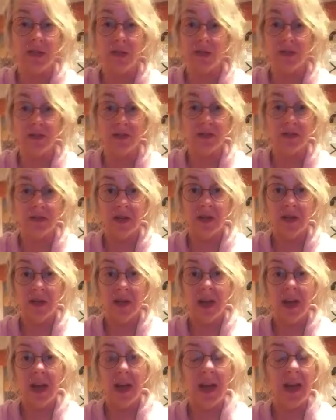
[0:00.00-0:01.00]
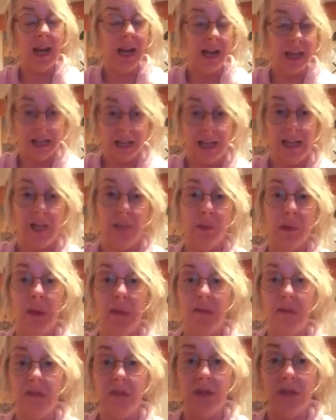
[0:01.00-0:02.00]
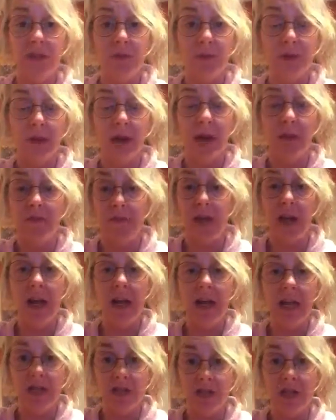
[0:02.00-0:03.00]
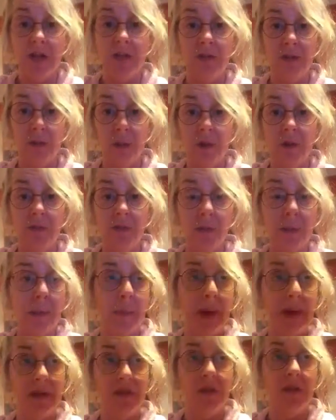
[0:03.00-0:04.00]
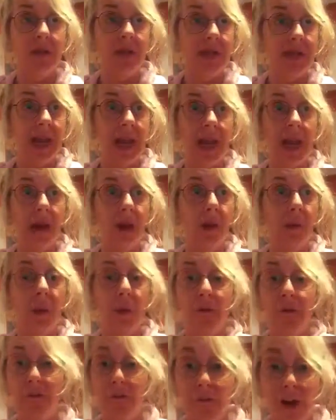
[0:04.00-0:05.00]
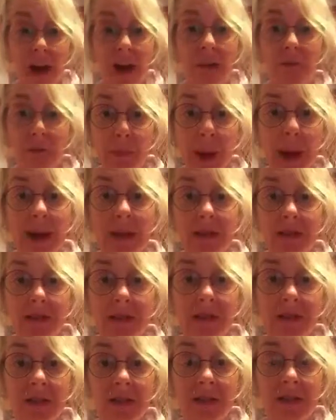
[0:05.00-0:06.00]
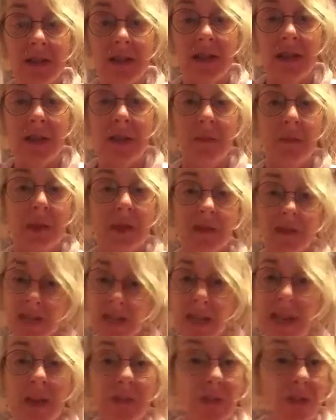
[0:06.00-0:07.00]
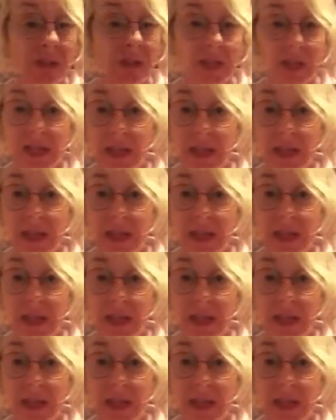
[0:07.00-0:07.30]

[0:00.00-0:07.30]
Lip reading: dogs, and I clean up after each and every one of them. I make sure I take out about 5 bags because they never go